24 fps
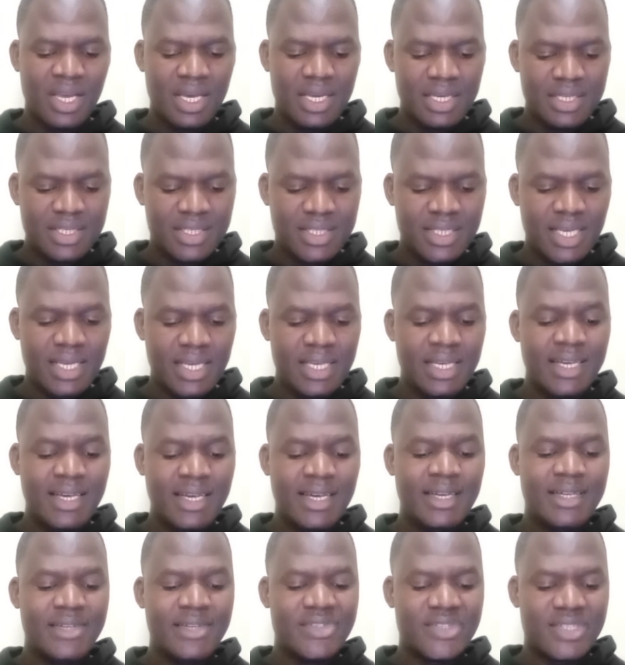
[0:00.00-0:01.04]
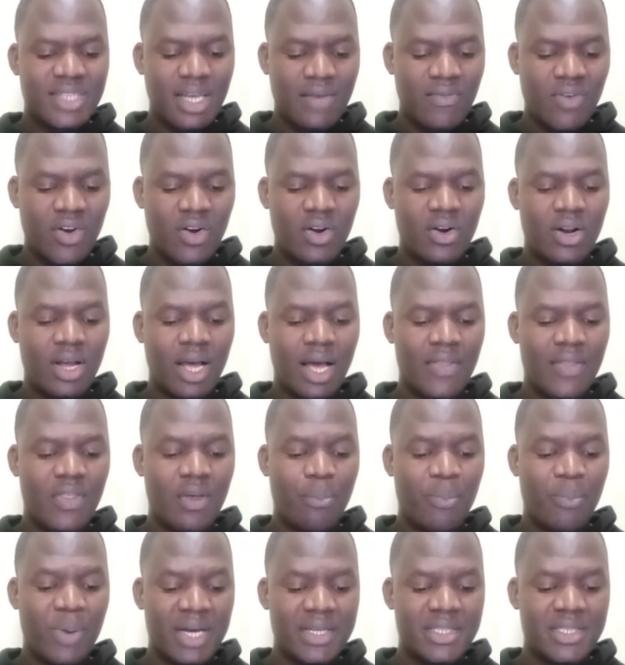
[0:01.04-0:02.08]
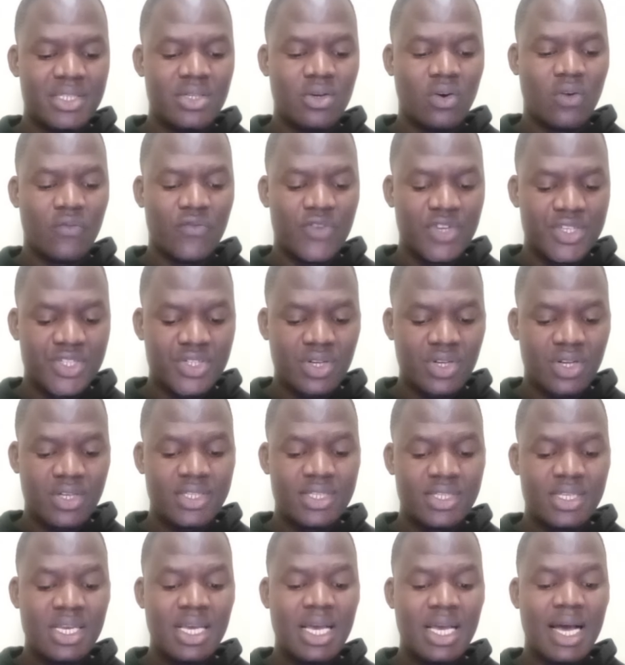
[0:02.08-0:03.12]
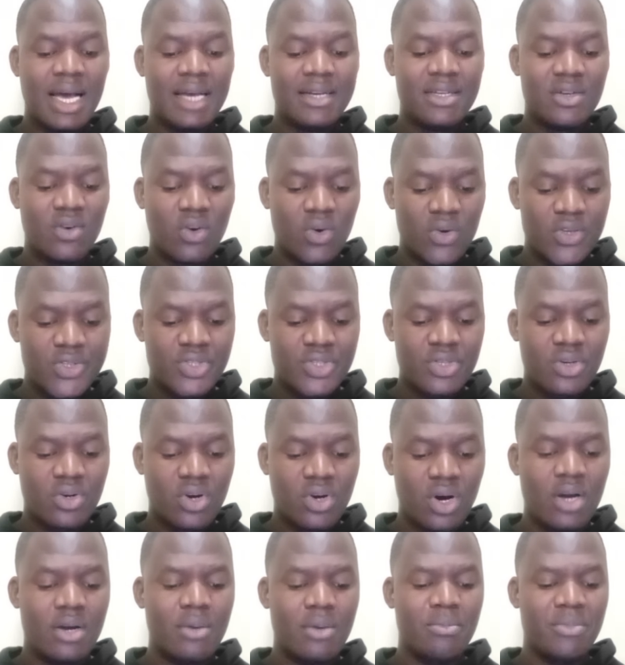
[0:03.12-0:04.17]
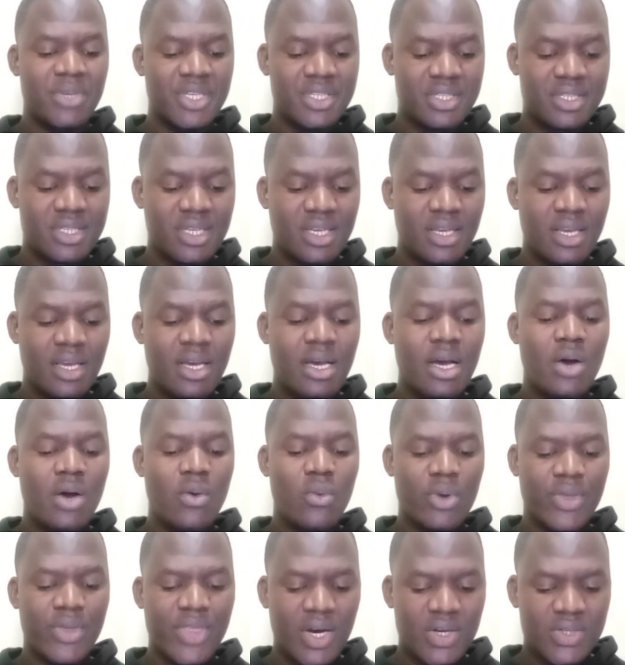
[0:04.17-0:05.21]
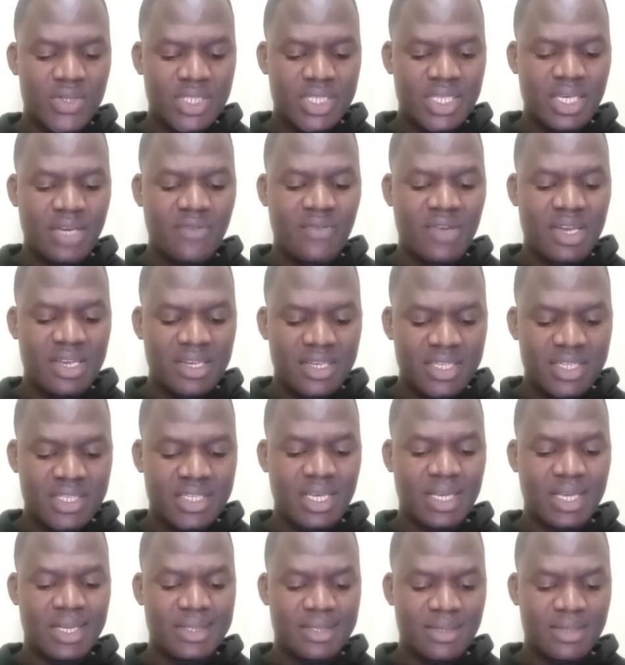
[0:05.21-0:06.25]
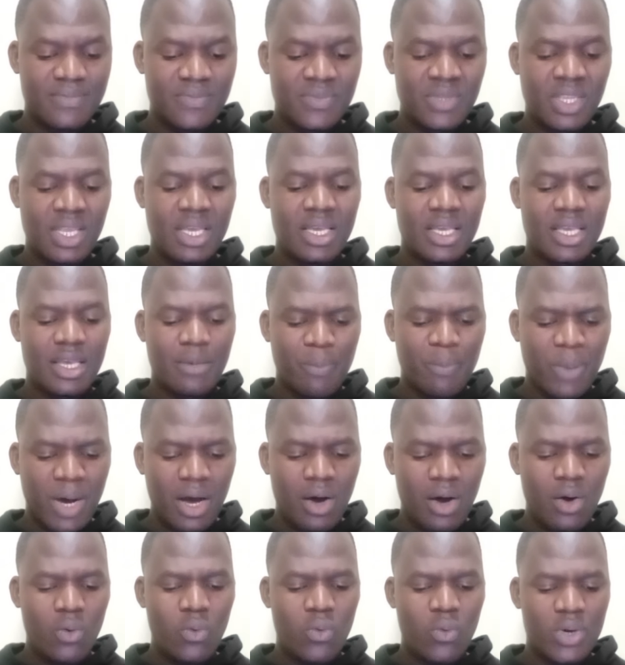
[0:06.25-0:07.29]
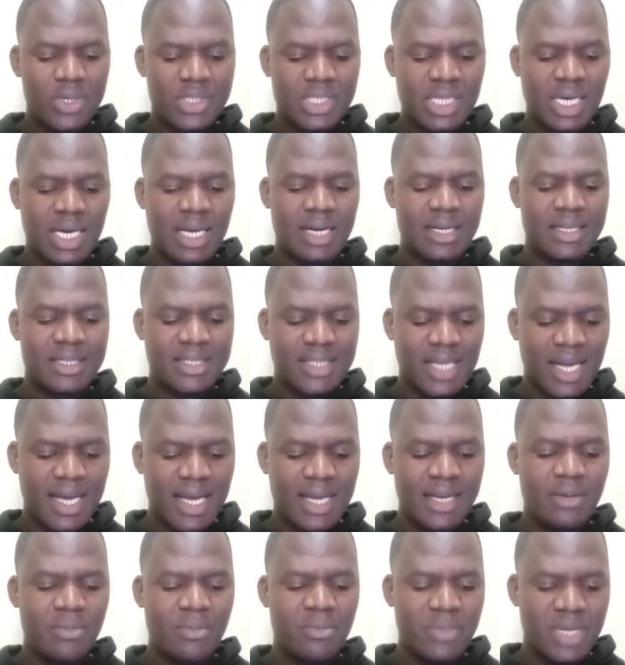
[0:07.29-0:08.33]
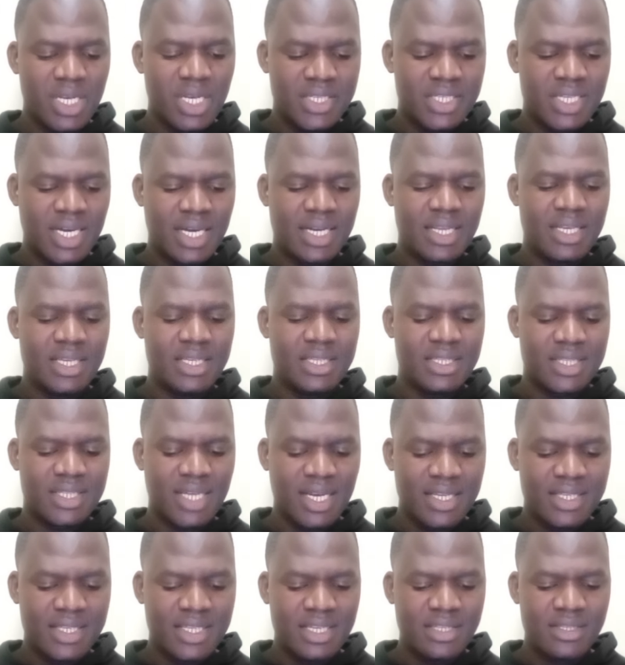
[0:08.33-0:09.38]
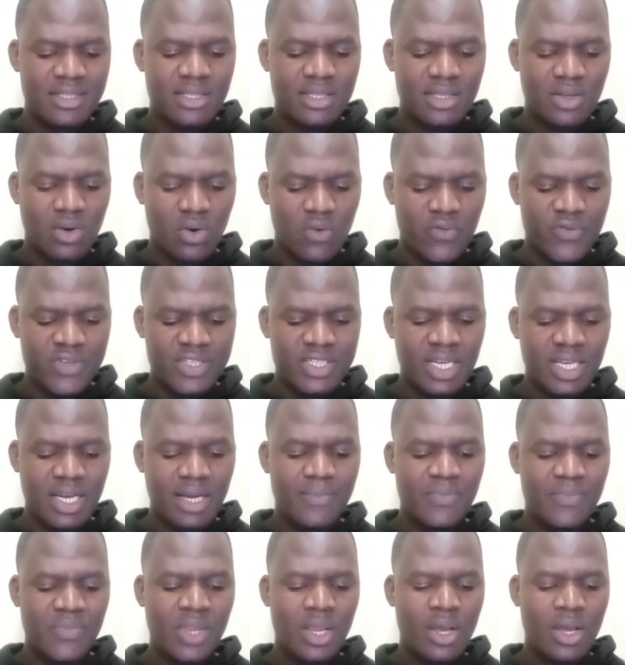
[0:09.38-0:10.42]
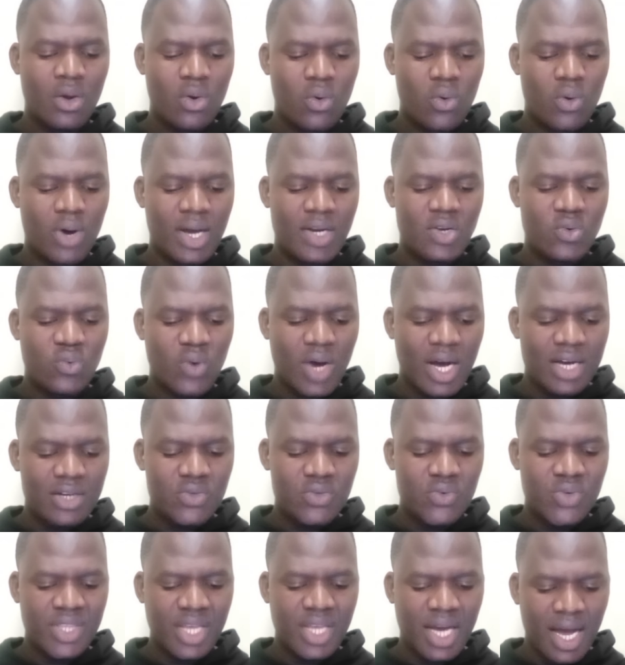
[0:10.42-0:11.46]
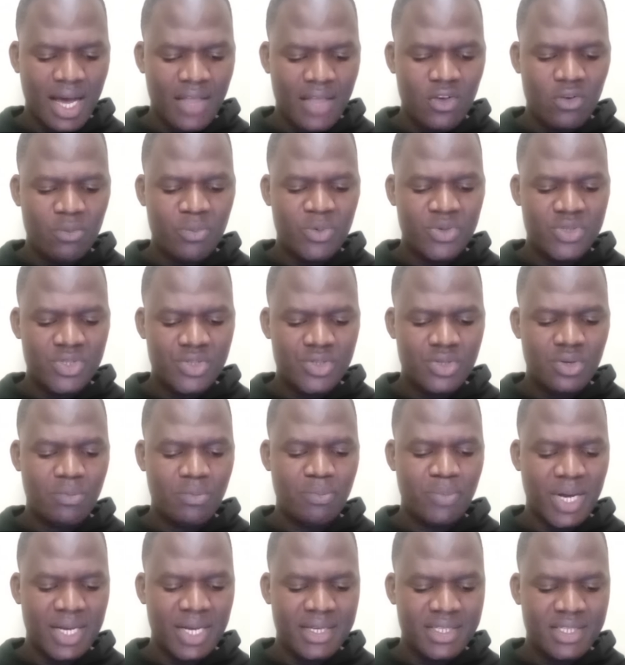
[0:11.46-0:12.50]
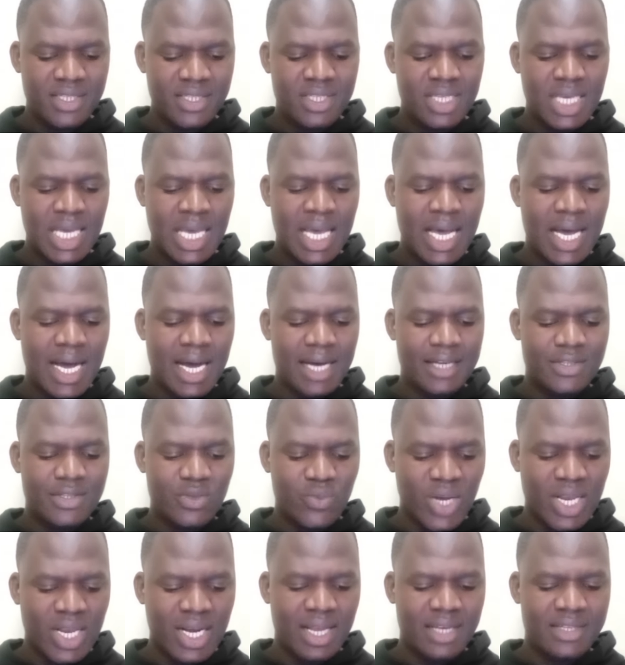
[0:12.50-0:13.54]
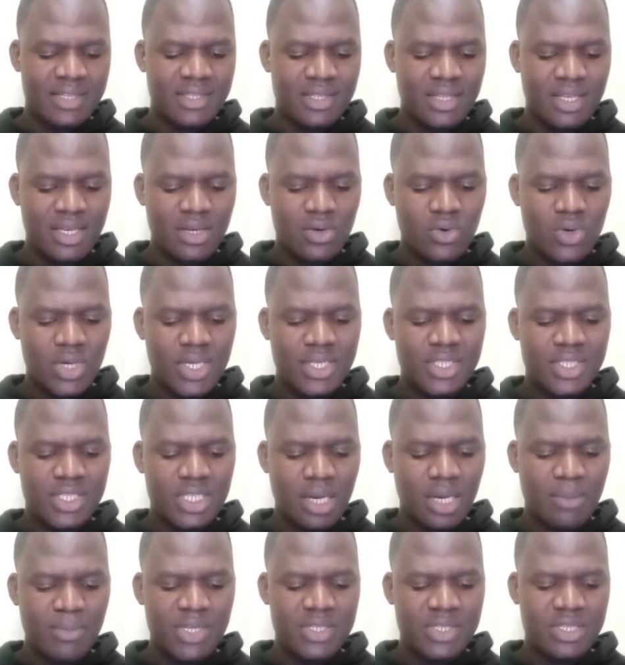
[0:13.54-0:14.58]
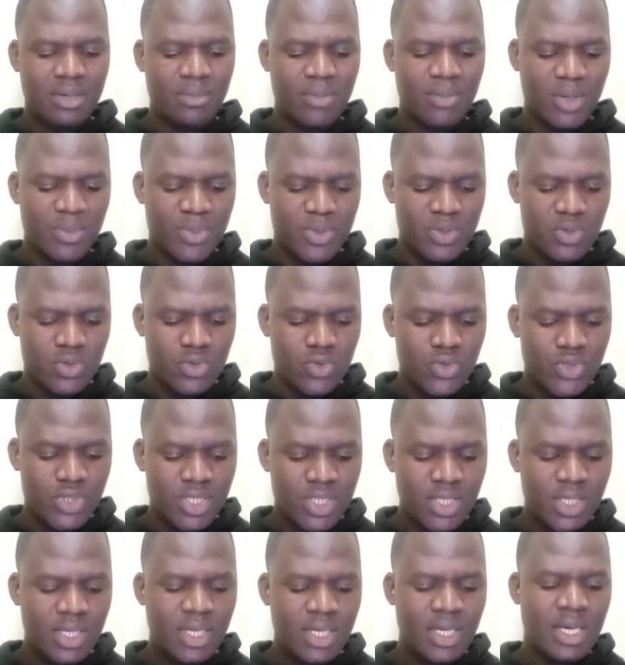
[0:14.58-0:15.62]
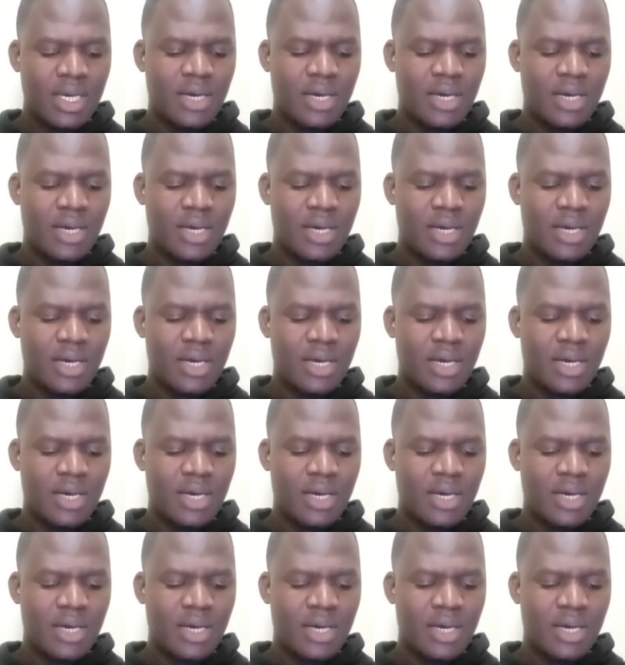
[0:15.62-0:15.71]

He said several other party officials had also gone missing without giving details. Kibao was a retired military intelligence officer who had worked with other opposition parties as well as the ruling Chama cha Mapinduzi